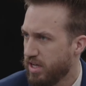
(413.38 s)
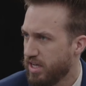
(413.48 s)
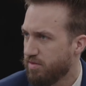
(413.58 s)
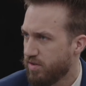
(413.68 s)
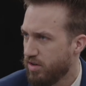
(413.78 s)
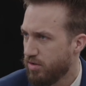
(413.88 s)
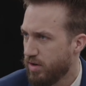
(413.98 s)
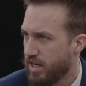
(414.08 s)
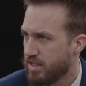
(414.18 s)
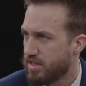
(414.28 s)
a playing field. Field,
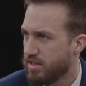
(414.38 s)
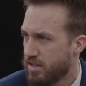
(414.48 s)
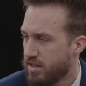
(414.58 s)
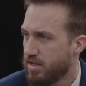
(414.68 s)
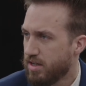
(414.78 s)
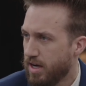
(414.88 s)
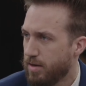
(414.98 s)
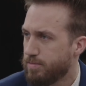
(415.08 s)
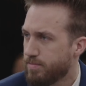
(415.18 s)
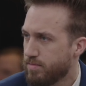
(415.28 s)
right? Exactly.
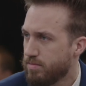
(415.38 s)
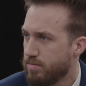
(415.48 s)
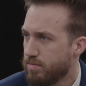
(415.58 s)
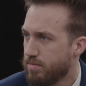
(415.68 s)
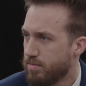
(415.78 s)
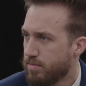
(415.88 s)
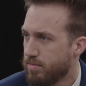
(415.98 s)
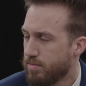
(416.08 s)
So, you know, I think